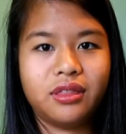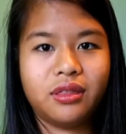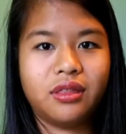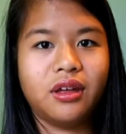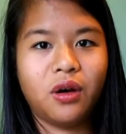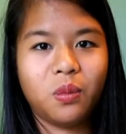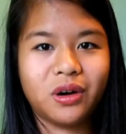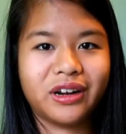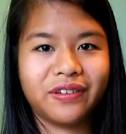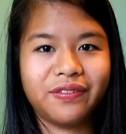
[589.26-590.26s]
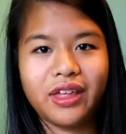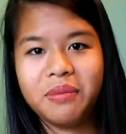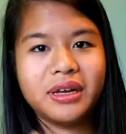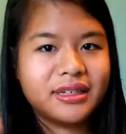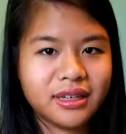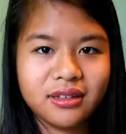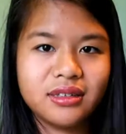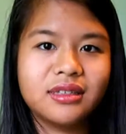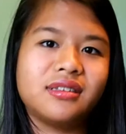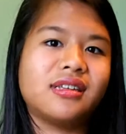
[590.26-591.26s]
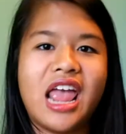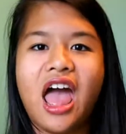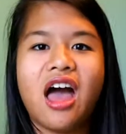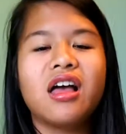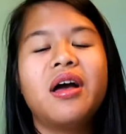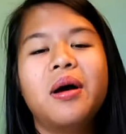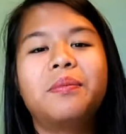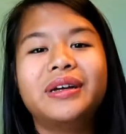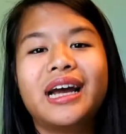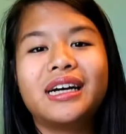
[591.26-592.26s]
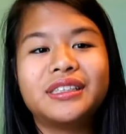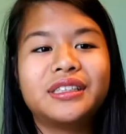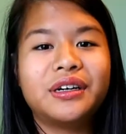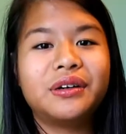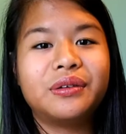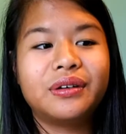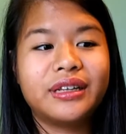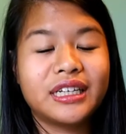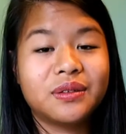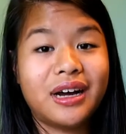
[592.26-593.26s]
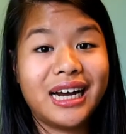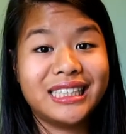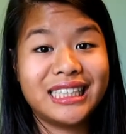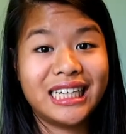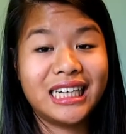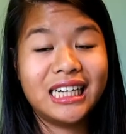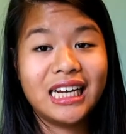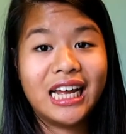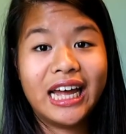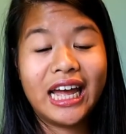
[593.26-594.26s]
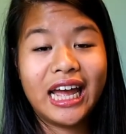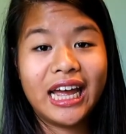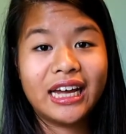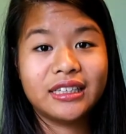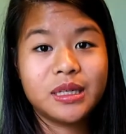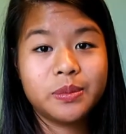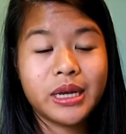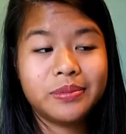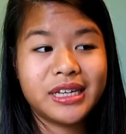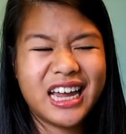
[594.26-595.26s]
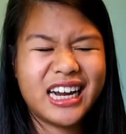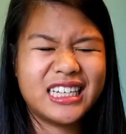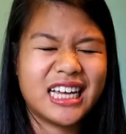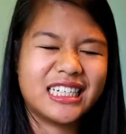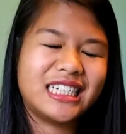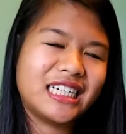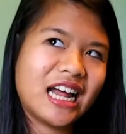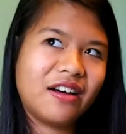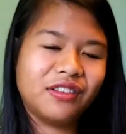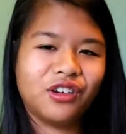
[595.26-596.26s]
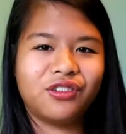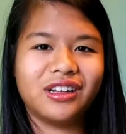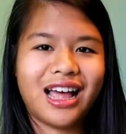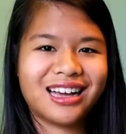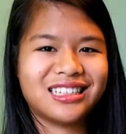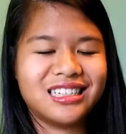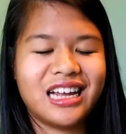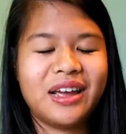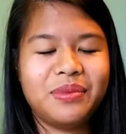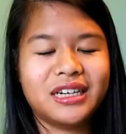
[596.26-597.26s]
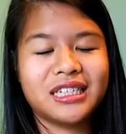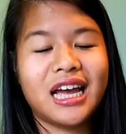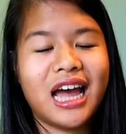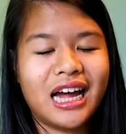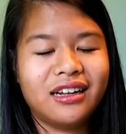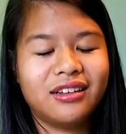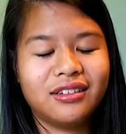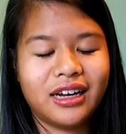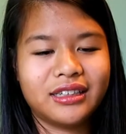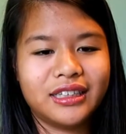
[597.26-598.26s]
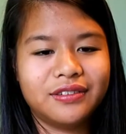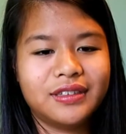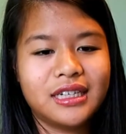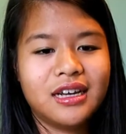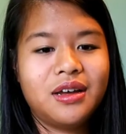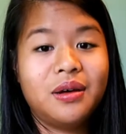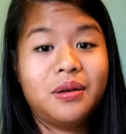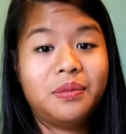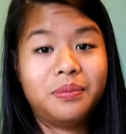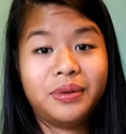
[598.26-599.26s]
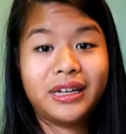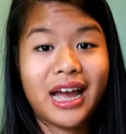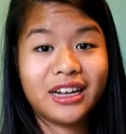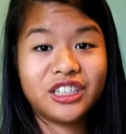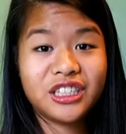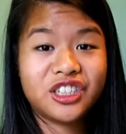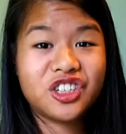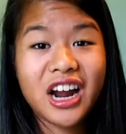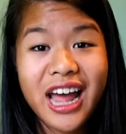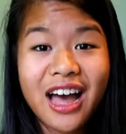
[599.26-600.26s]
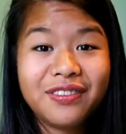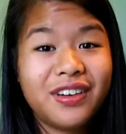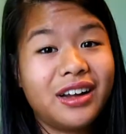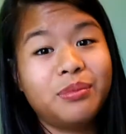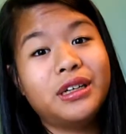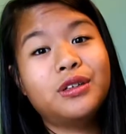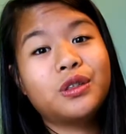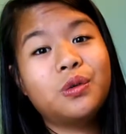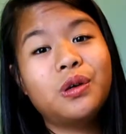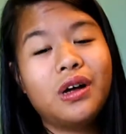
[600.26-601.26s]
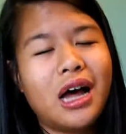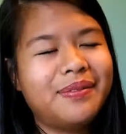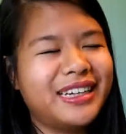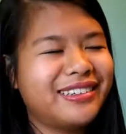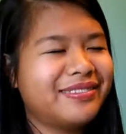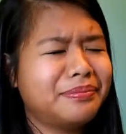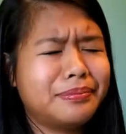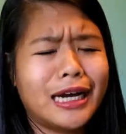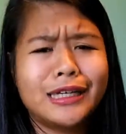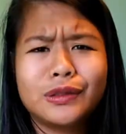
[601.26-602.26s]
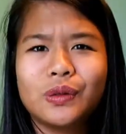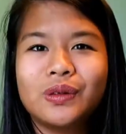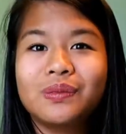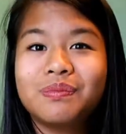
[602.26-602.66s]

the homework, if that makes sense. Yeah. But yeah, so that's what I did. And sometimes A-Days I did have a little relaxing day, because I had the electives But yeah, just try to have fun. Middle school, I meant high school.